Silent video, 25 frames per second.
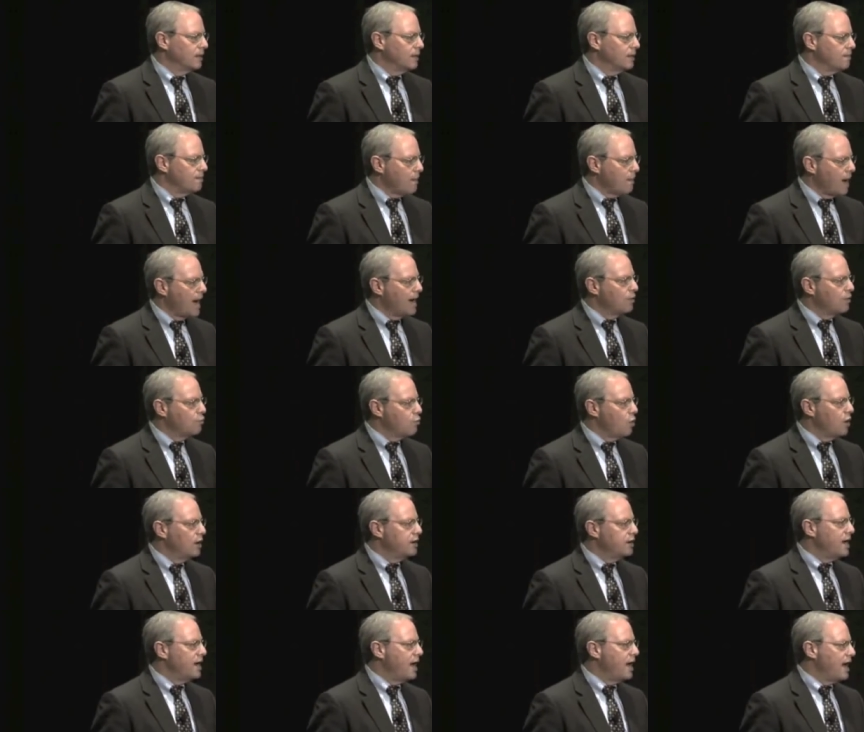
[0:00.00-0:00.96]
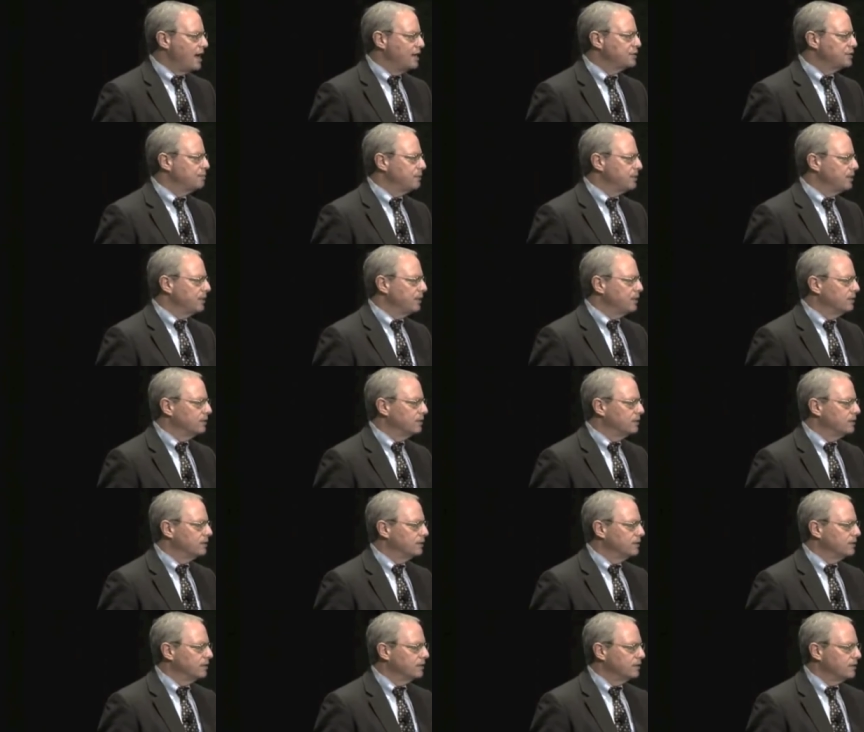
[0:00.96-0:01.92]
My one hospital
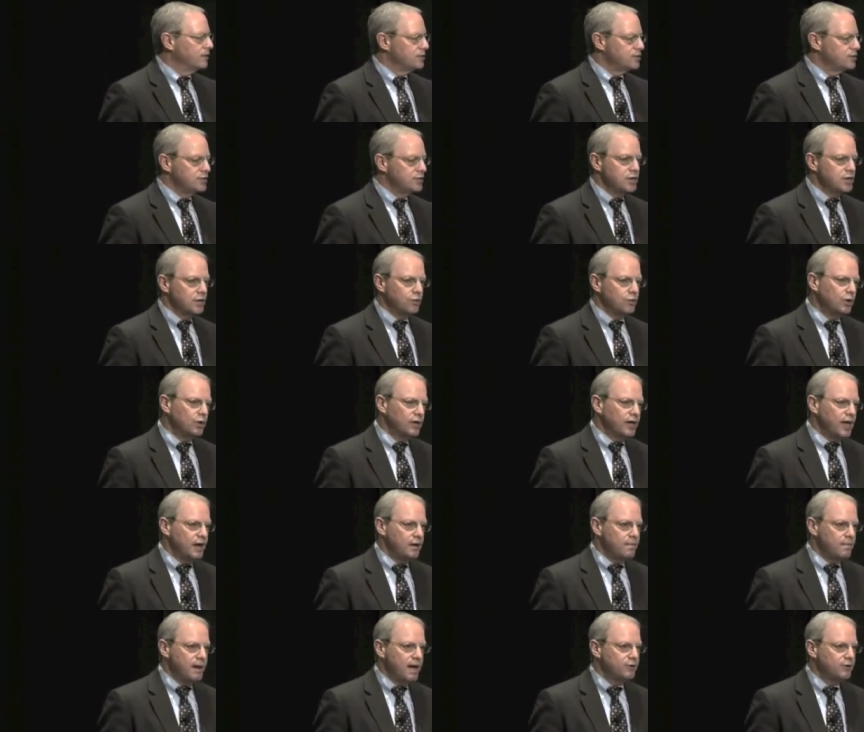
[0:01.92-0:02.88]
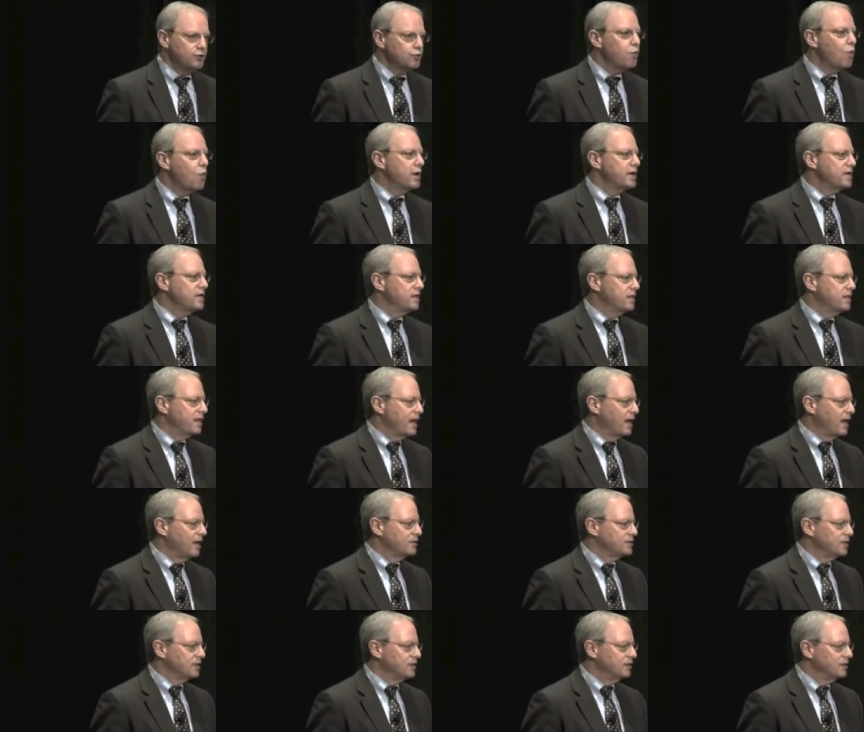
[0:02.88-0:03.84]
this year will get about
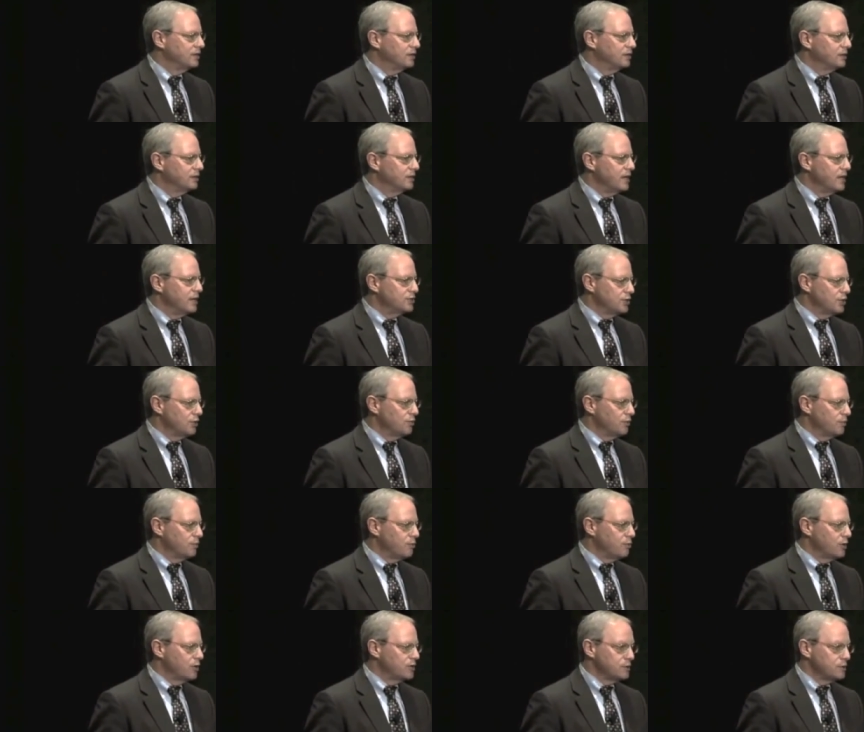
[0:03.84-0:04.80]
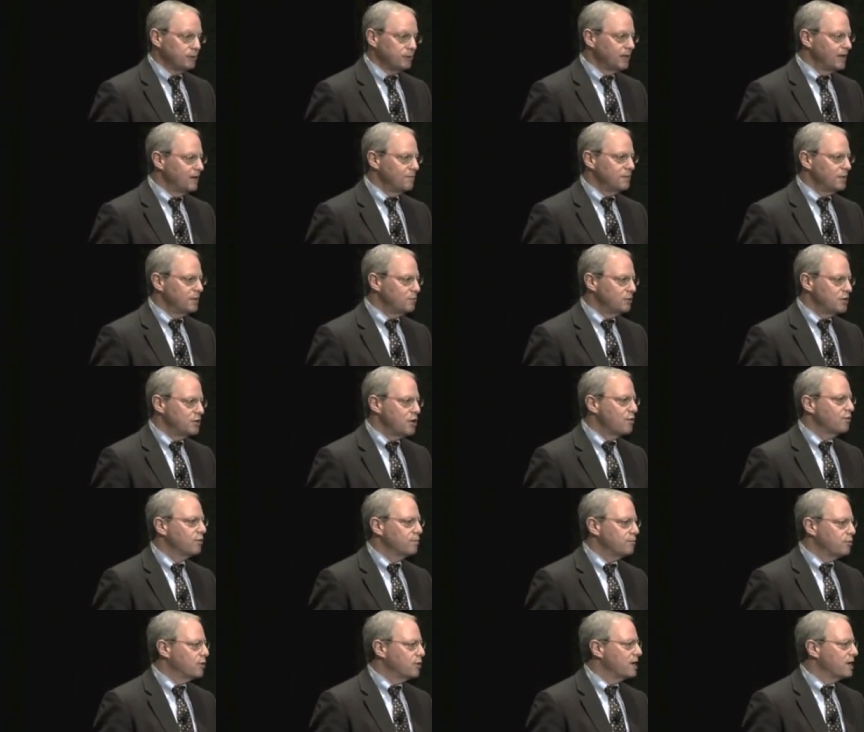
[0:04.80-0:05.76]
20,000 incident reports. And believe me, we don't
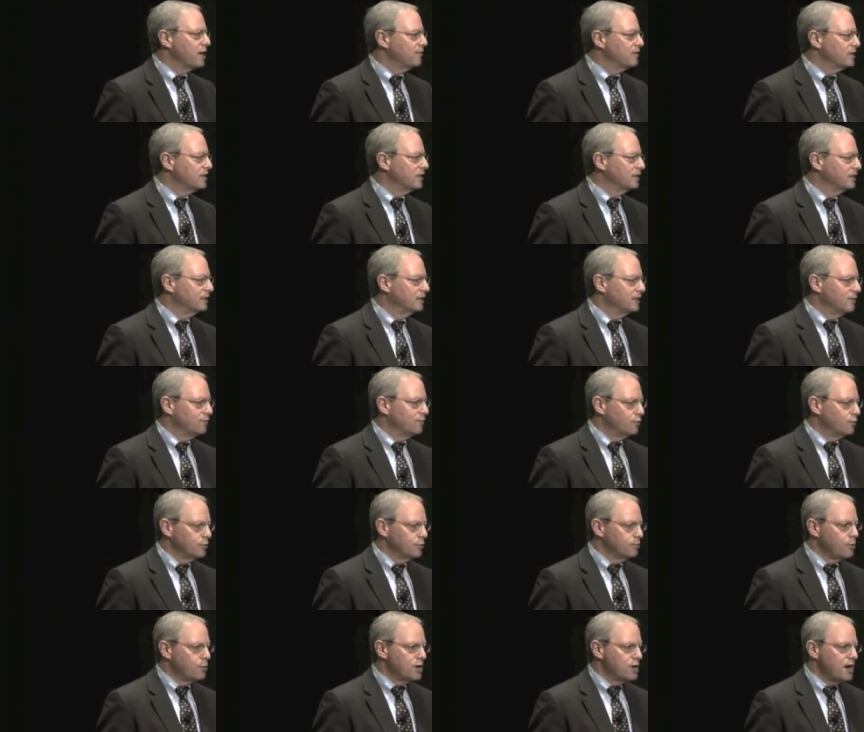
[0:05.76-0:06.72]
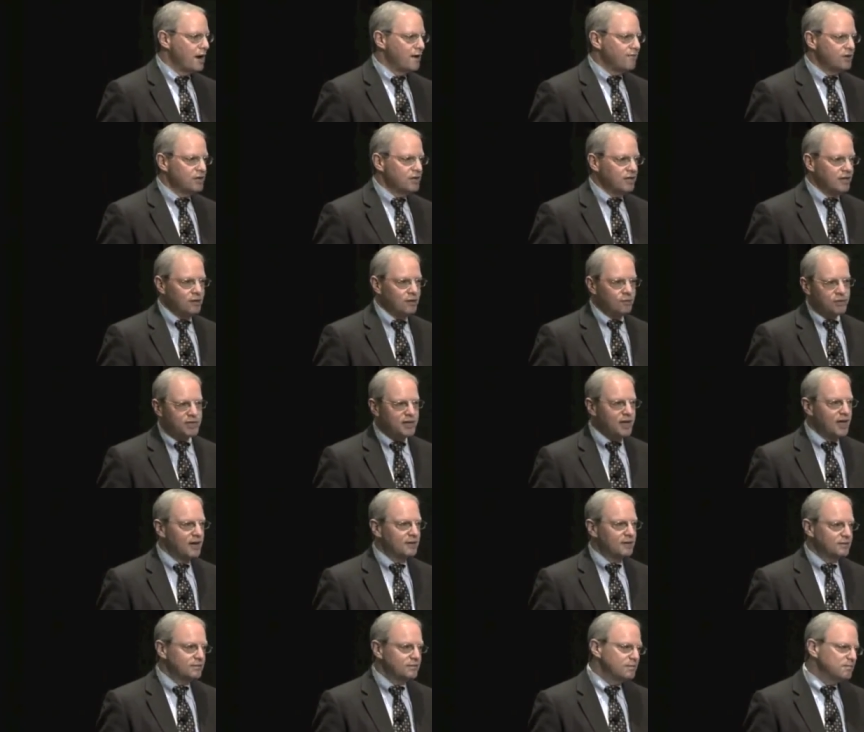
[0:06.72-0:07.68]
report everything. If we reported everything, we'd
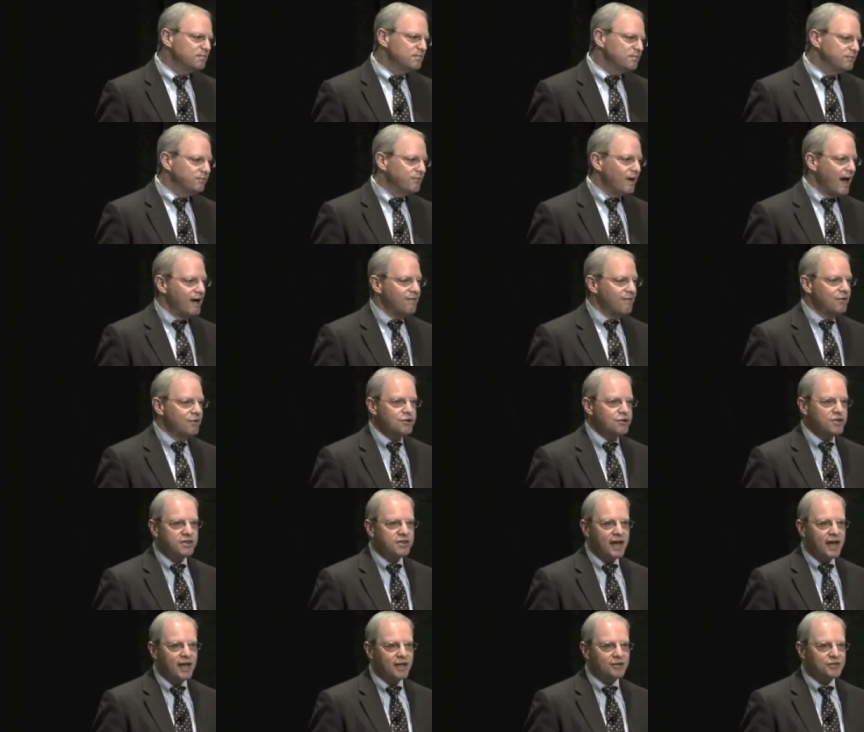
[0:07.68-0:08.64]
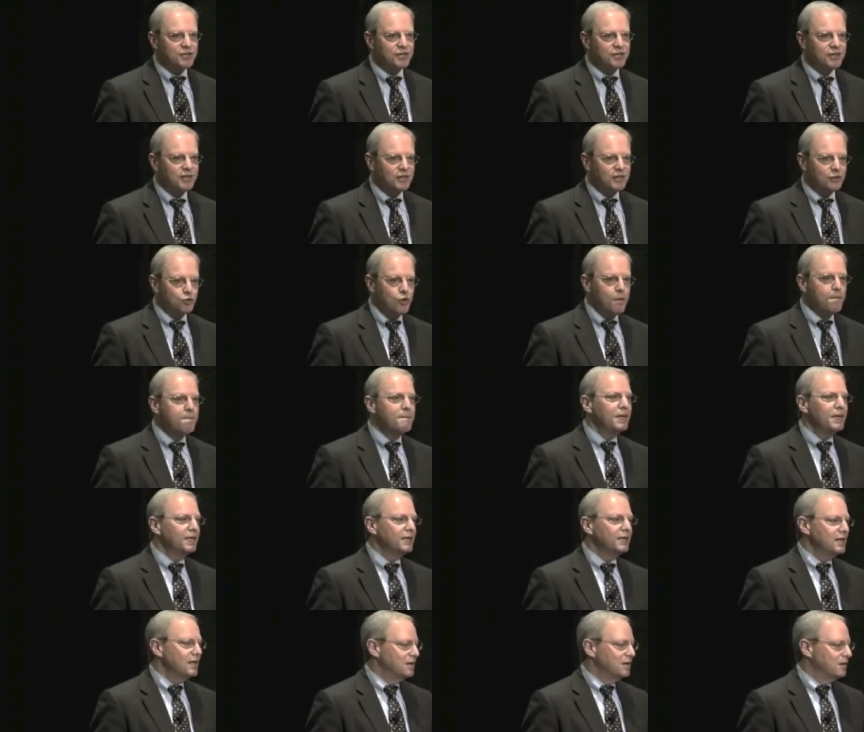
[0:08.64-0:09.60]
get 500,000 to 1
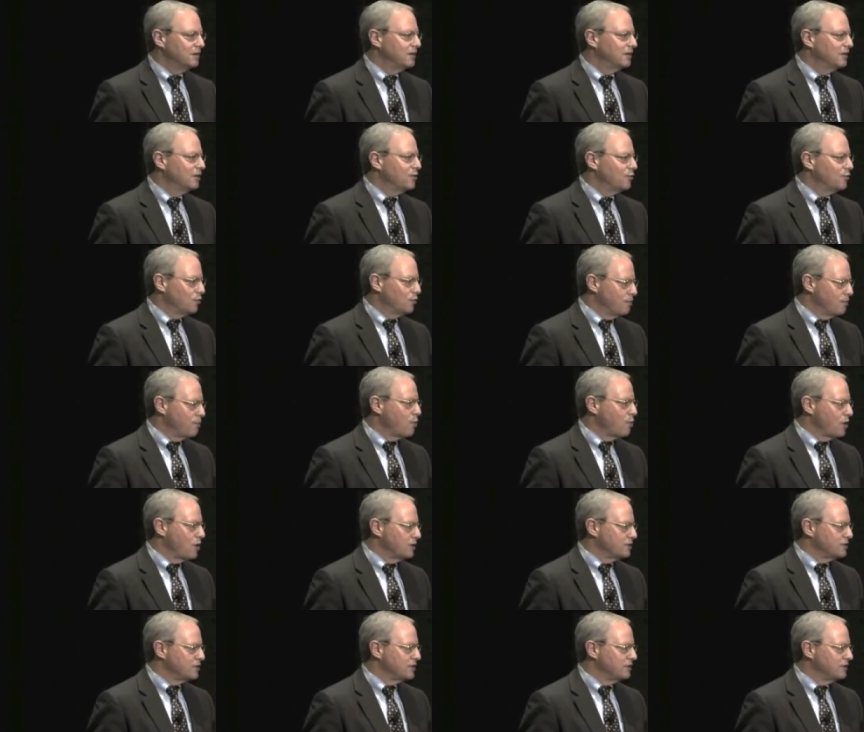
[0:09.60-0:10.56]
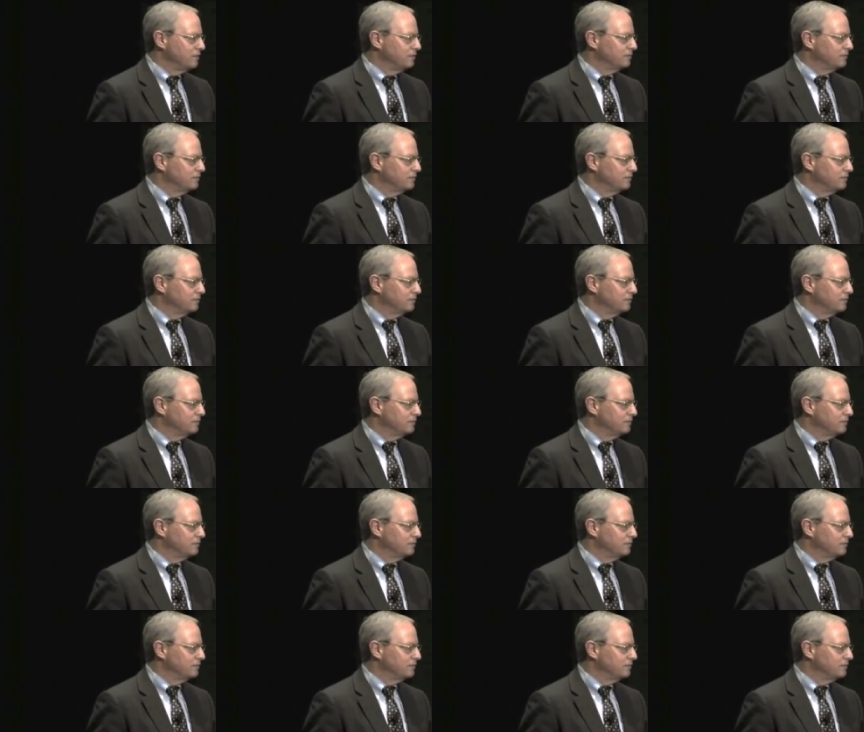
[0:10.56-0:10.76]
million reports.